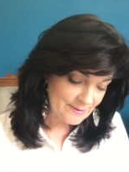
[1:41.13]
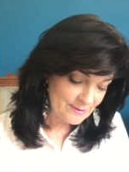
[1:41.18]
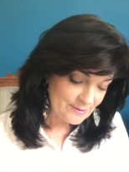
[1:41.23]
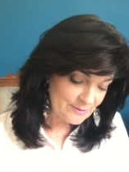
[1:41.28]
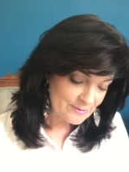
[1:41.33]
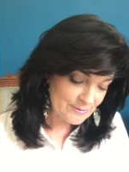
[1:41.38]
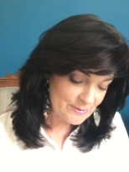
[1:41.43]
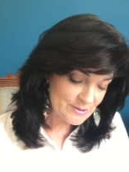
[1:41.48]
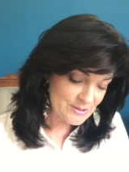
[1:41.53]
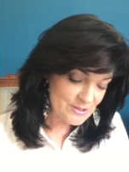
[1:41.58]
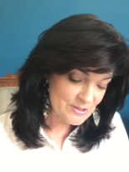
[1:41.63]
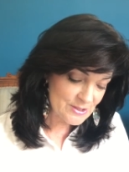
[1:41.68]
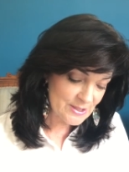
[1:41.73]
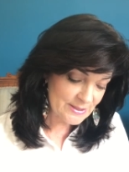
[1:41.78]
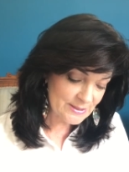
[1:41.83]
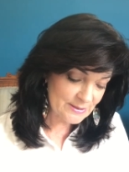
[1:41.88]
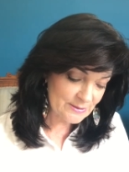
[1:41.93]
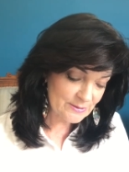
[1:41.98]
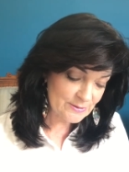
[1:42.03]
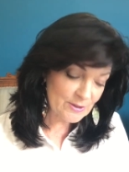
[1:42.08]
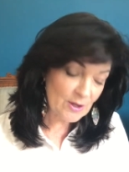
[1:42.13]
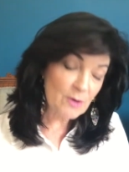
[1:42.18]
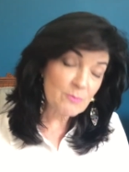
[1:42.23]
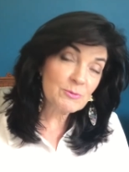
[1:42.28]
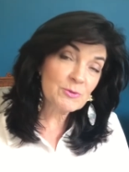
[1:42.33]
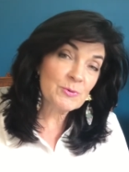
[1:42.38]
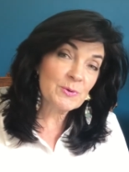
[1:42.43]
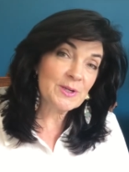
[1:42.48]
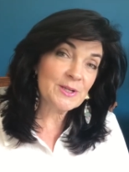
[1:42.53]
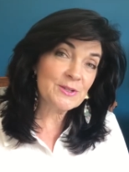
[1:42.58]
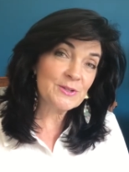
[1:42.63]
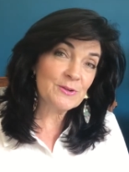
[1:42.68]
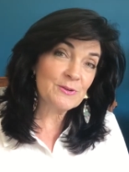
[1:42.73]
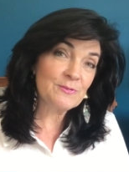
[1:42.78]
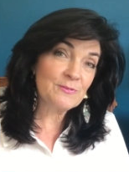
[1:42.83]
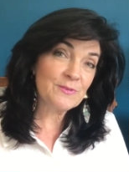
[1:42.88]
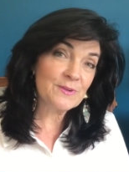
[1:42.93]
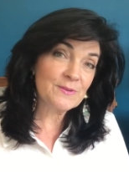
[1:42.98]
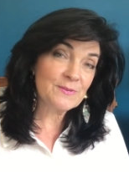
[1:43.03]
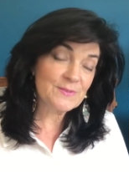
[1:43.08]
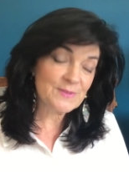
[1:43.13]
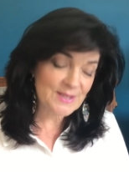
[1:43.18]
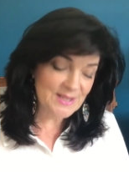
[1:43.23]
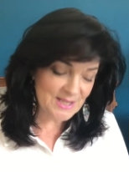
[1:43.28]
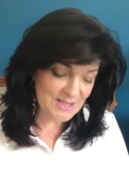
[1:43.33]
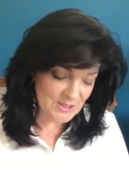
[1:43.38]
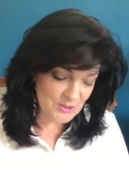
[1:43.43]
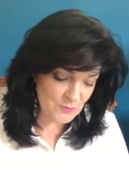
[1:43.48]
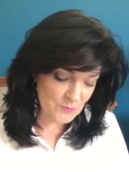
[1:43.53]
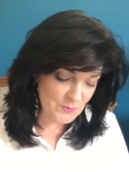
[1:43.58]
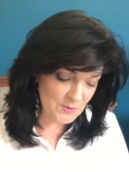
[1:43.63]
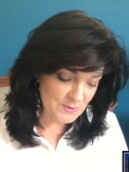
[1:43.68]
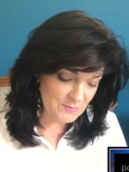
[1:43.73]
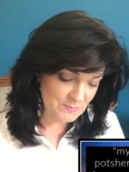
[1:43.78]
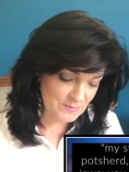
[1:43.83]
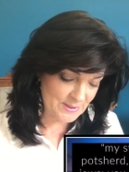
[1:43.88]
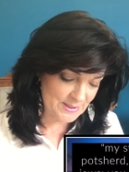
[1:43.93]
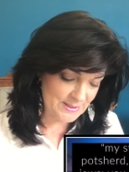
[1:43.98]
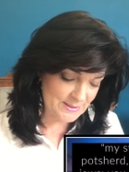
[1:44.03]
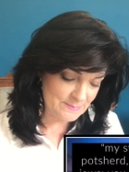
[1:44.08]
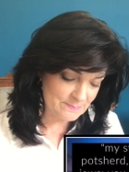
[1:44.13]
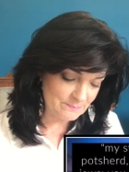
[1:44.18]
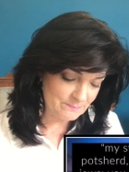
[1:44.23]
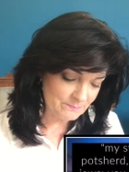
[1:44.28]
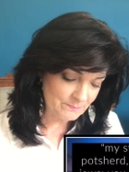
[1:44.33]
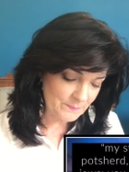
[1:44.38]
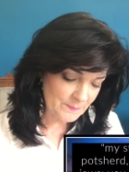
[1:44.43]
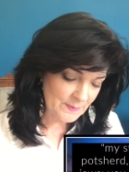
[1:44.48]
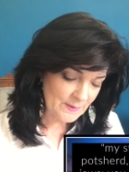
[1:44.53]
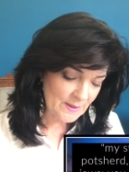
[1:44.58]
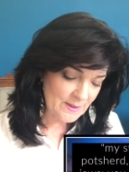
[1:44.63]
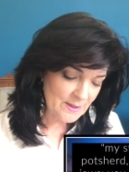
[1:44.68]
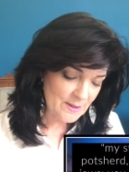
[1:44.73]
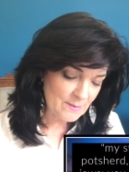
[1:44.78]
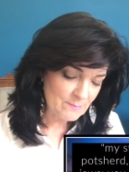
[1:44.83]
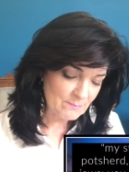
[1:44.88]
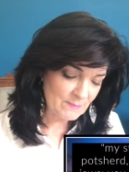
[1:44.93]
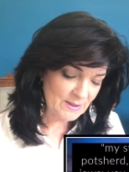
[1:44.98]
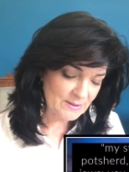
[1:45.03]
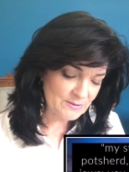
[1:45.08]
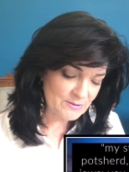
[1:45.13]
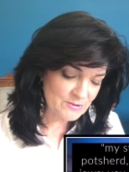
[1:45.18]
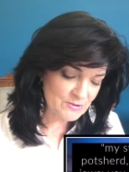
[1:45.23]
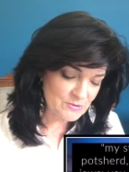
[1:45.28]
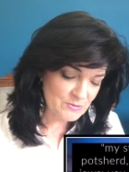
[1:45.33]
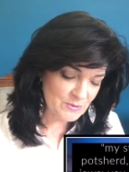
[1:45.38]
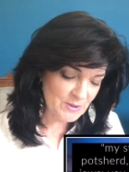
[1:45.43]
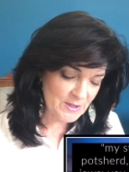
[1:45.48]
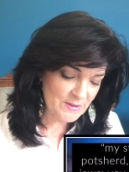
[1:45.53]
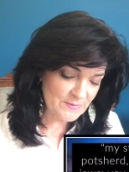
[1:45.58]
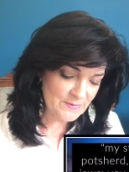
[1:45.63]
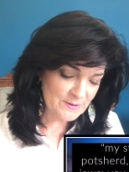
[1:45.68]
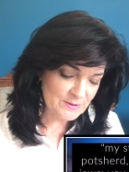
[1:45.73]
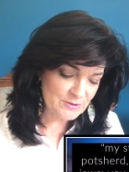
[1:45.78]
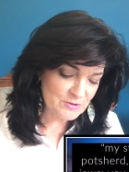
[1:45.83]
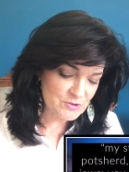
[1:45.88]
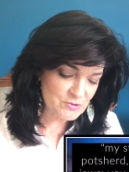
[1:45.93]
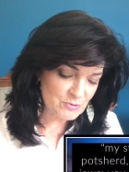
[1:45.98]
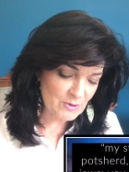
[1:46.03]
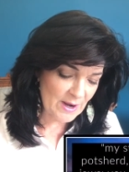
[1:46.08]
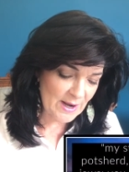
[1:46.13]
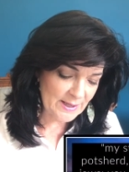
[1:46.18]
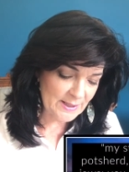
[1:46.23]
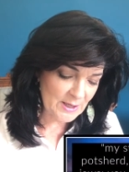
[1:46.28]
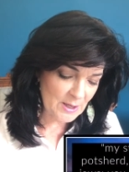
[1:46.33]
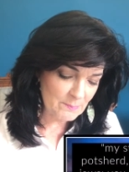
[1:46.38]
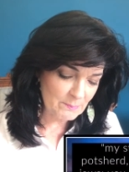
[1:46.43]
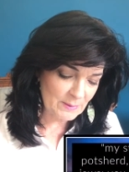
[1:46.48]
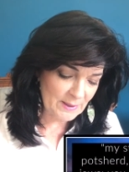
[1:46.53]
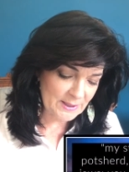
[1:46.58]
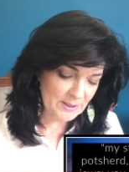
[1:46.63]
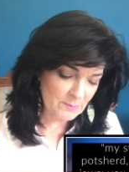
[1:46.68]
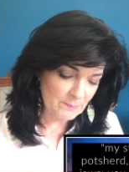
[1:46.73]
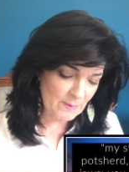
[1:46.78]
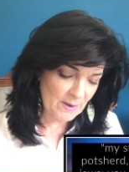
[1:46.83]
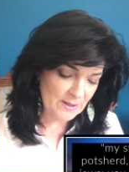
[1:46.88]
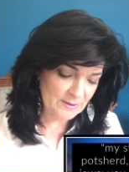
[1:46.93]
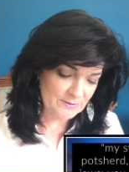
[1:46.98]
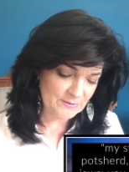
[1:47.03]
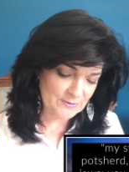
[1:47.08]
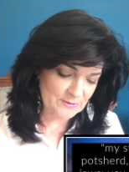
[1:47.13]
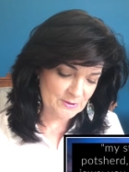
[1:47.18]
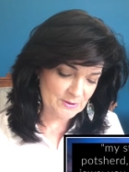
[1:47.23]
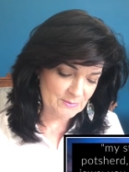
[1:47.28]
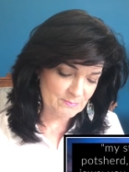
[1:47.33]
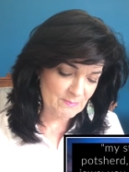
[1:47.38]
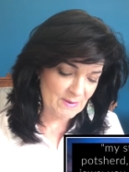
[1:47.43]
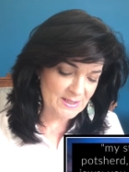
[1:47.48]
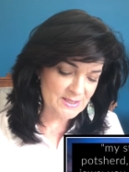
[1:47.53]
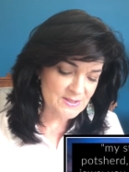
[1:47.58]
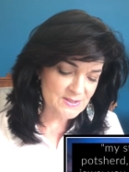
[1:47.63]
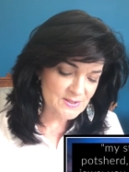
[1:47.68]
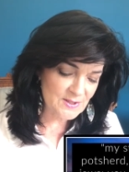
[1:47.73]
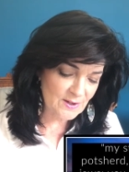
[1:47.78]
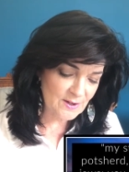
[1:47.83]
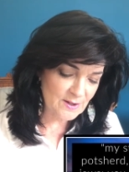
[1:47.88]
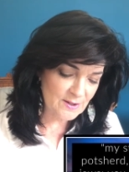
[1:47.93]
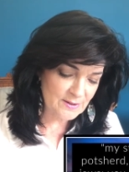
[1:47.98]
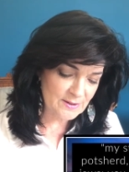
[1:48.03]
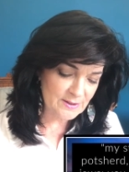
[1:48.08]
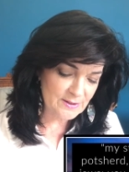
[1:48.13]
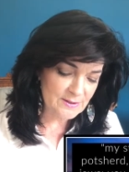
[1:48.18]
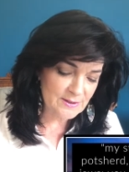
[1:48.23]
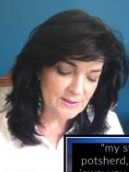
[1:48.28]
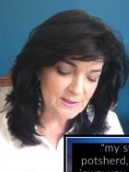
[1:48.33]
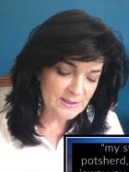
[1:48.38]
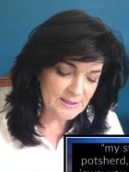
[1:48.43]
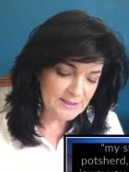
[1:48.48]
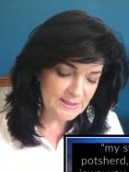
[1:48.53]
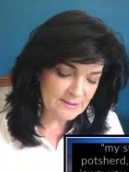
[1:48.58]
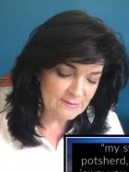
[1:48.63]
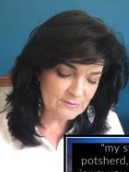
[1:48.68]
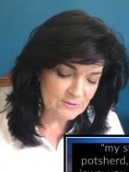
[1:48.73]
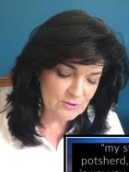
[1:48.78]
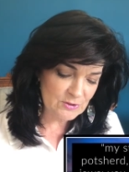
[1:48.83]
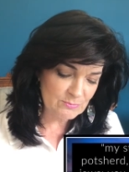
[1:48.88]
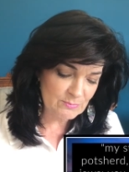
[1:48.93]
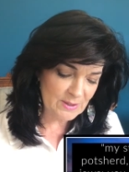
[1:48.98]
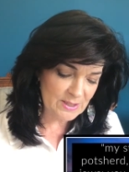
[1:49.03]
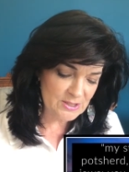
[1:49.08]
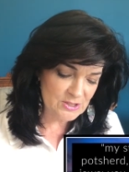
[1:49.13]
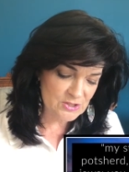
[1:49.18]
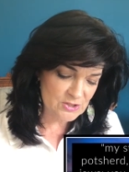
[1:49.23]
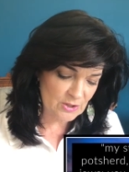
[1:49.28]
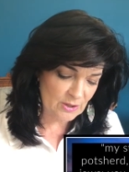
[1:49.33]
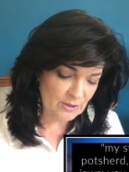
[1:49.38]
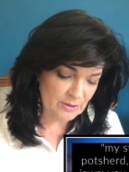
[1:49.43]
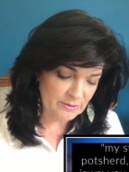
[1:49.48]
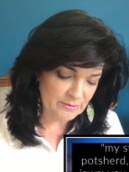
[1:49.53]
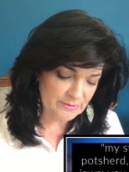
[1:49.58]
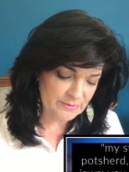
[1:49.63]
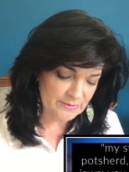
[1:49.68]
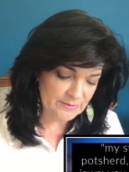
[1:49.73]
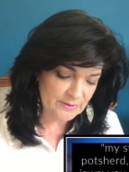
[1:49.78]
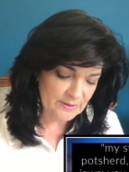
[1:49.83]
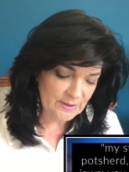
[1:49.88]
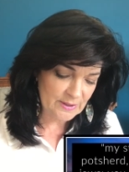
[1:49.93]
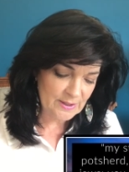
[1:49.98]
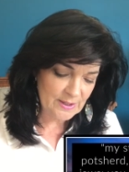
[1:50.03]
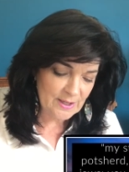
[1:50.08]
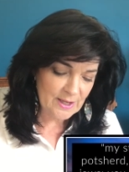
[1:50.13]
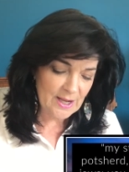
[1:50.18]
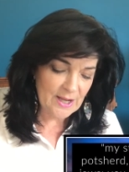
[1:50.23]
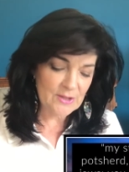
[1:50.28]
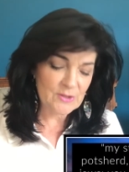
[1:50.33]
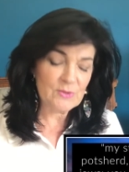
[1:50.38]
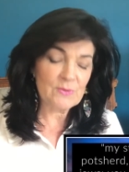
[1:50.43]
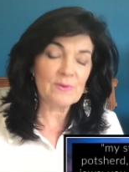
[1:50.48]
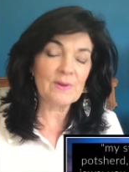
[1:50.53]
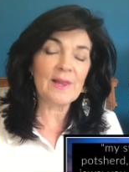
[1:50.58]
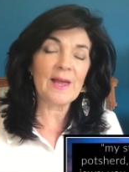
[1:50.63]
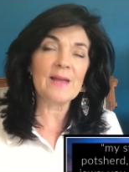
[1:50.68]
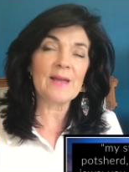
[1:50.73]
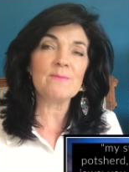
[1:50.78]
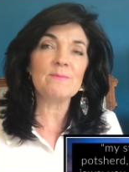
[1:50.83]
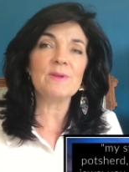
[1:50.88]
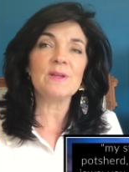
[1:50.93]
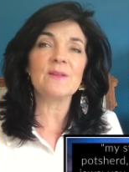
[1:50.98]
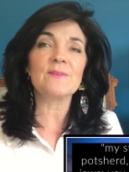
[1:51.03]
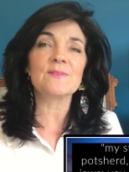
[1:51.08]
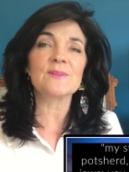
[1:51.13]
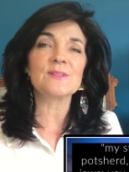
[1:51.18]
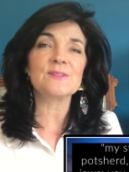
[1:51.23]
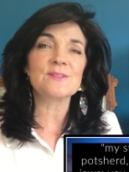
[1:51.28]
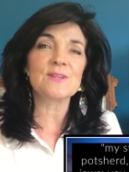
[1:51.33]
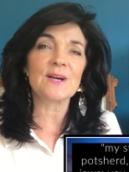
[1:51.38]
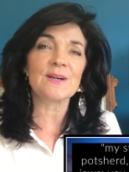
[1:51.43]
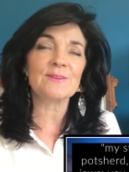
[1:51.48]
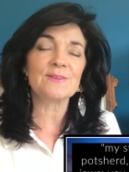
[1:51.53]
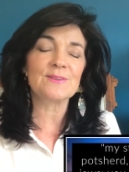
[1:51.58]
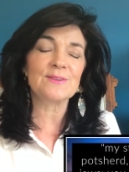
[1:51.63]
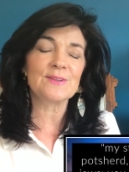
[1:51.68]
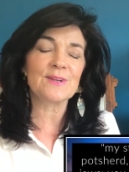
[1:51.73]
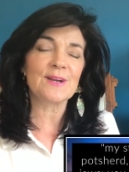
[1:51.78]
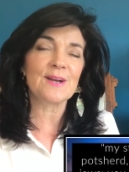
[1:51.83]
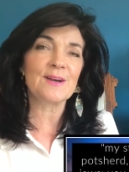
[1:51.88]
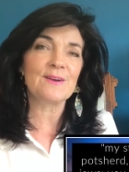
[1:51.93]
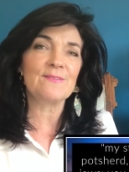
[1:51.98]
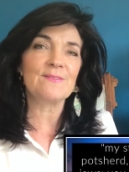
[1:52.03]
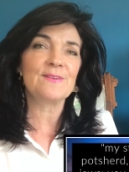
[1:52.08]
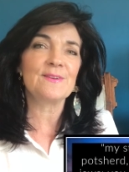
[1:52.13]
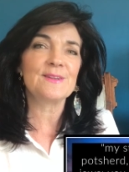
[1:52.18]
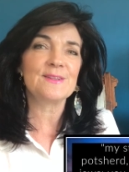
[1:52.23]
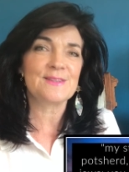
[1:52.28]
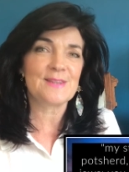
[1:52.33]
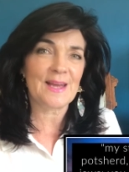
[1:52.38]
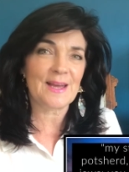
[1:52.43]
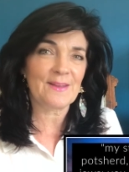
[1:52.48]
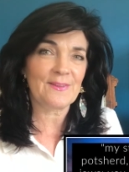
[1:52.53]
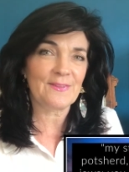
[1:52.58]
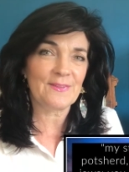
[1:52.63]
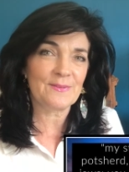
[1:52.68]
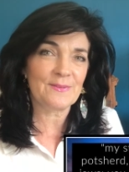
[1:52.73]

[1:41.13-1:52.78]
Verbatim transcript: So in, in Psalm twenty-two fifteen, we read, "My strength is dried up like a potsherd. My tongue cleaves to my jaws, and you lay me in the dust of death."